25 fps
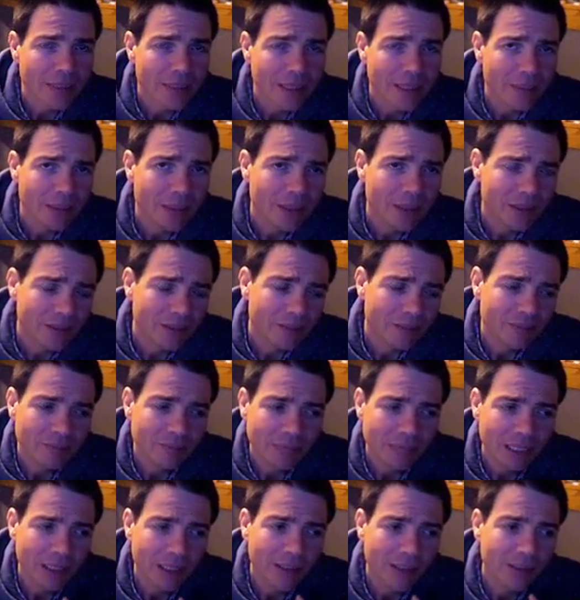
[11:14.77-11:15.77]
Maybe you'd
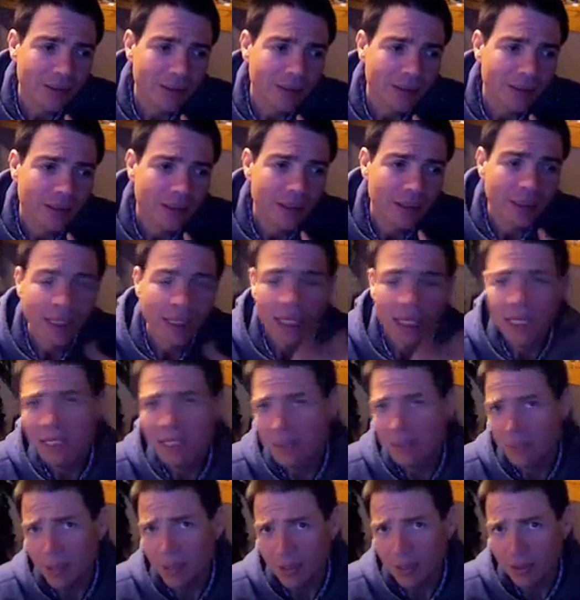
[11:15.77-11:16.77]
make your
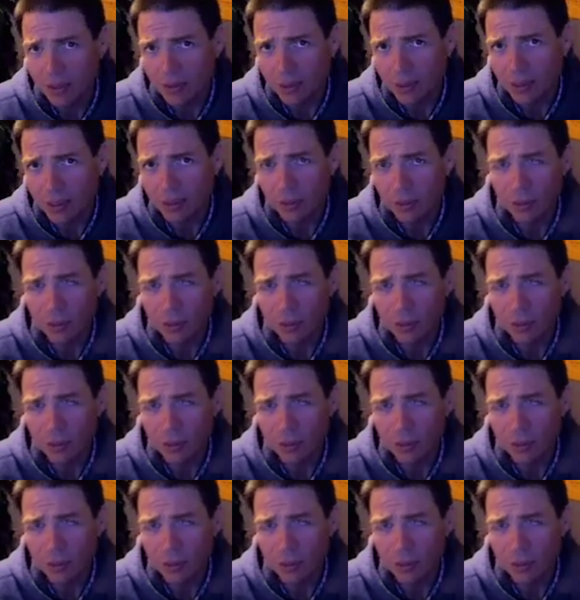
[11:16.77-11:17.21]
husband do it.